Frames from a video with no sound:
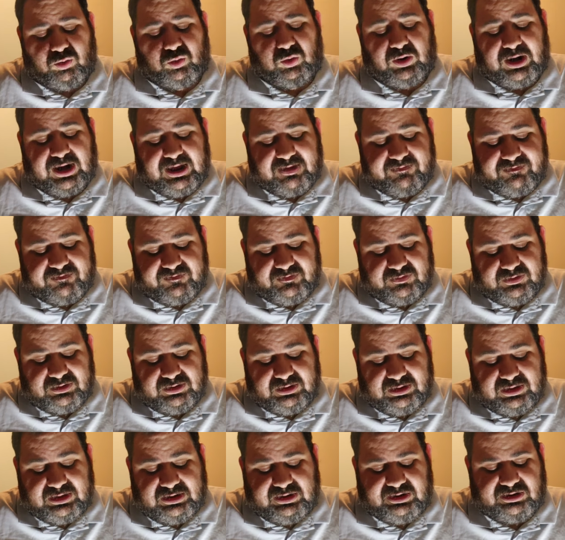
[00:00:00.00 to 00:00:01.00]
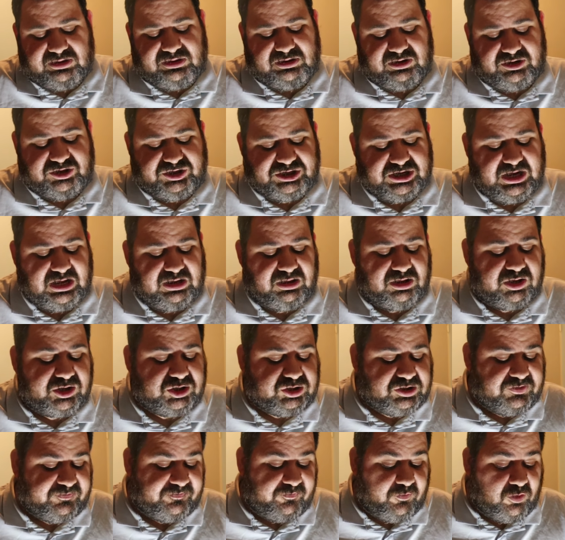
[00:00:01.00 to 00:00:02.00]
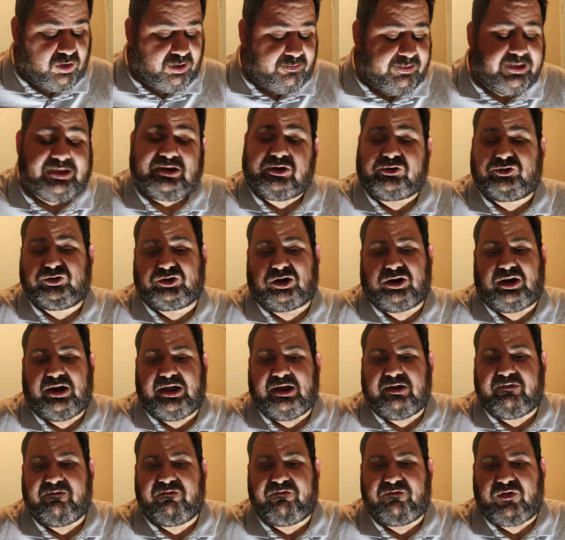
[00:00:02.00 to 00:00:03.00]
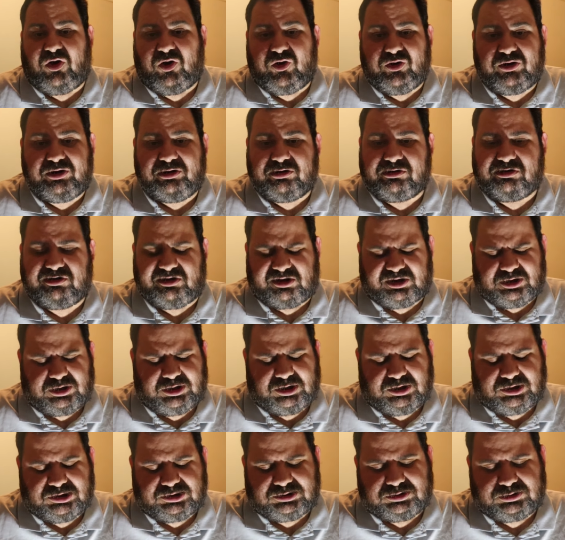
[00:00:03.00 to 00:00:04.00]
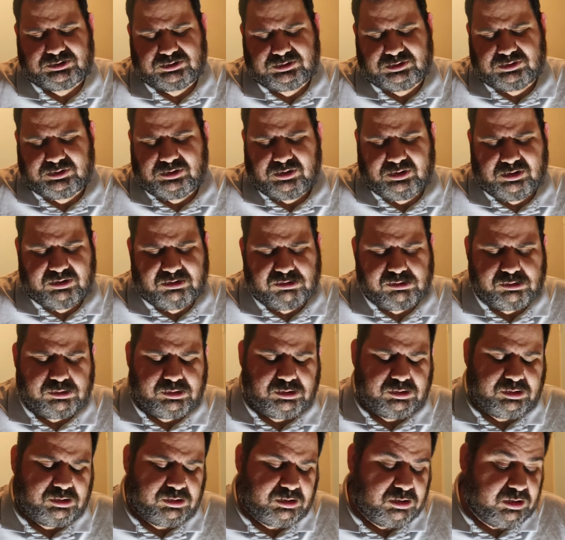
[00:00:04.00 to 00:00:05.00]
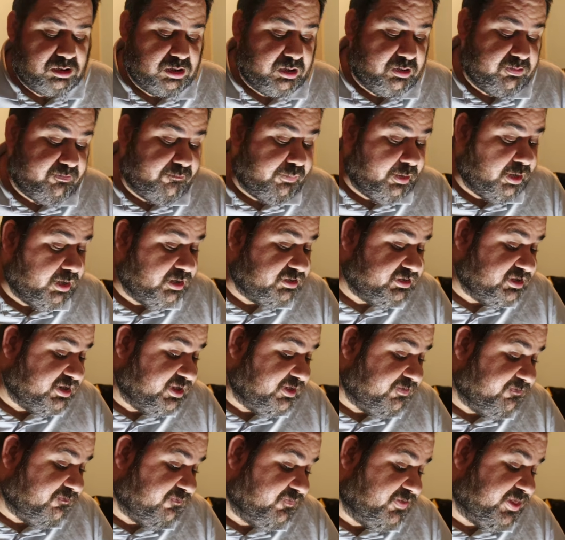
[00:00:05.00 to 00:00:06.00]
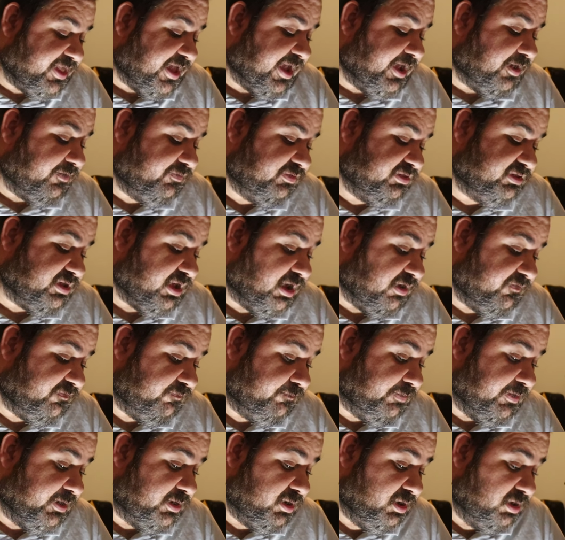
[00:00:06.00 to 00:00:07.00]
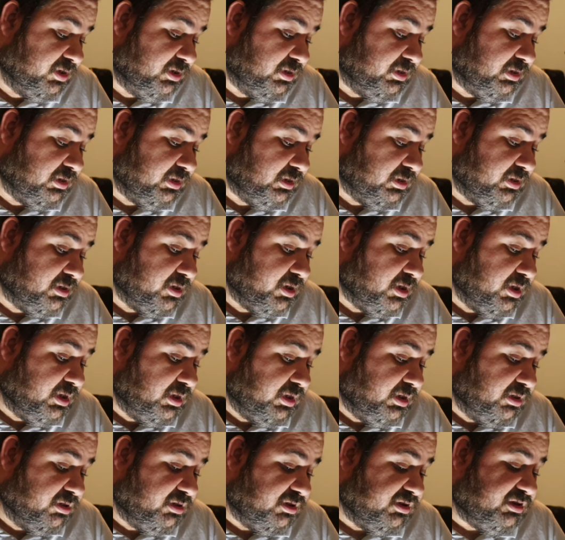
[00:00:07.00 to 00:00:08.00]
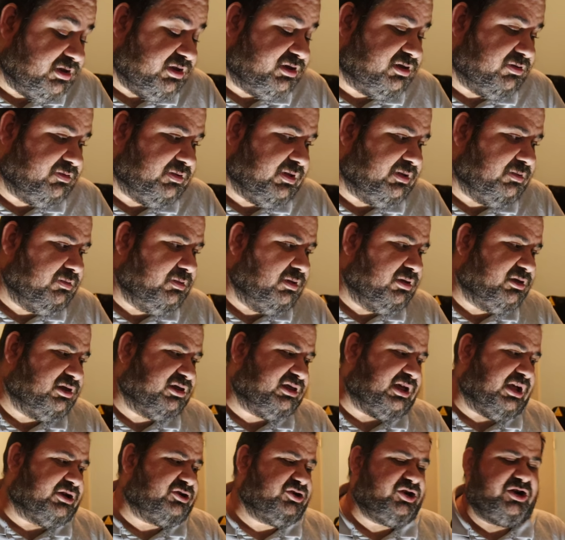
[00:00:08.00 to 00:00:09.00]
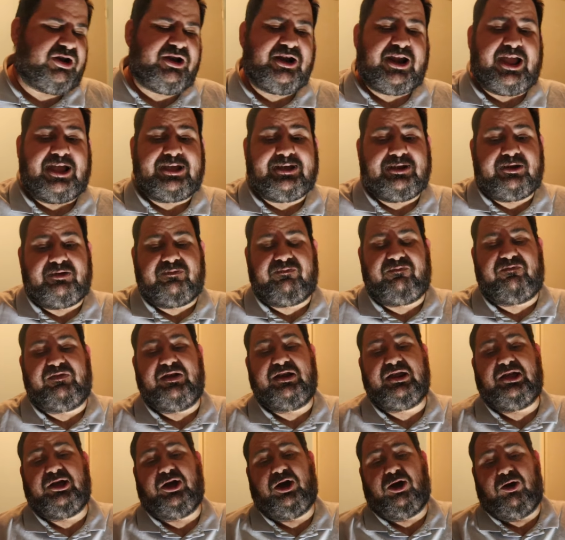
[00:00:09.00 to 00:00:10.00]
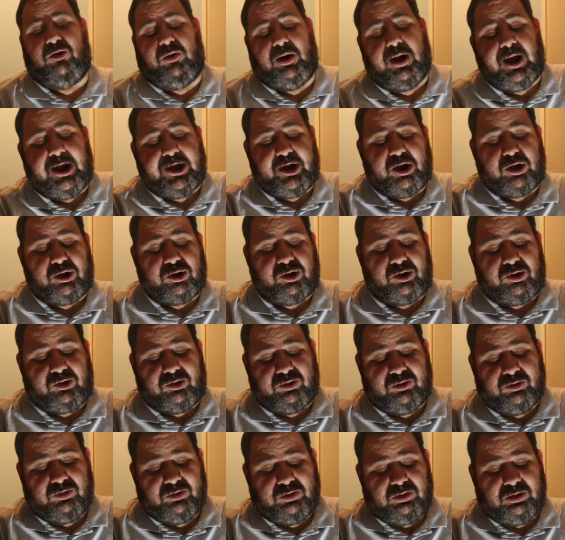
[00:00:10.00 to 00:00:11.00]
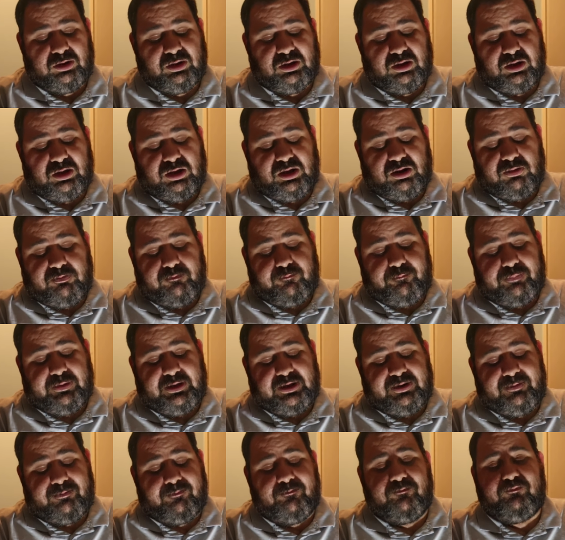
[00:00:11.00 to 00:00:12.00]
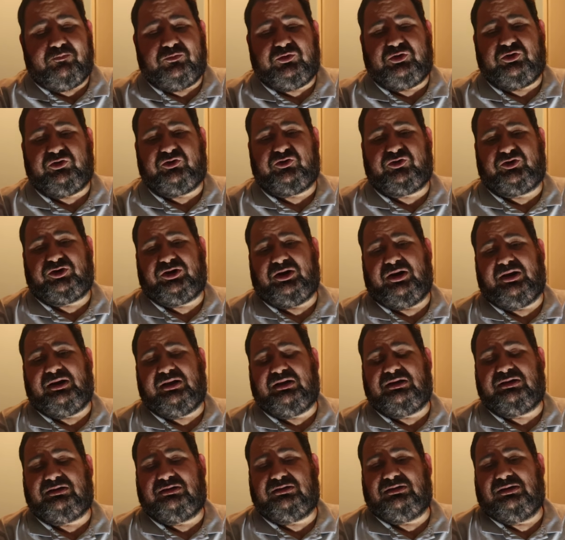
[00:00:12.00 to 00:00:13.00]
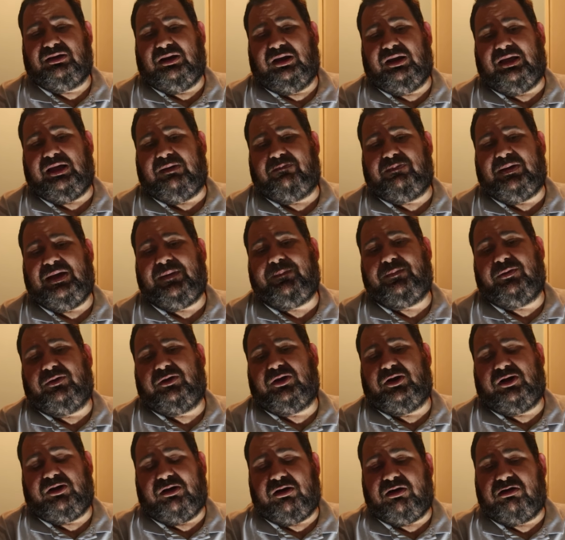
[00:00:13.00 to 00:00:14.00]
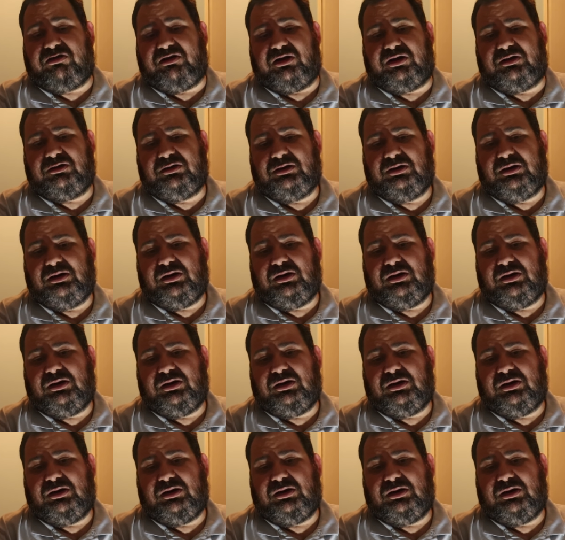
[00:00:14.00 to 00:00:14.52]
rough, and it's a challenge for me to try and focus on positive stuff, but this is such a negative video, I know. but I'm just trying to let people know that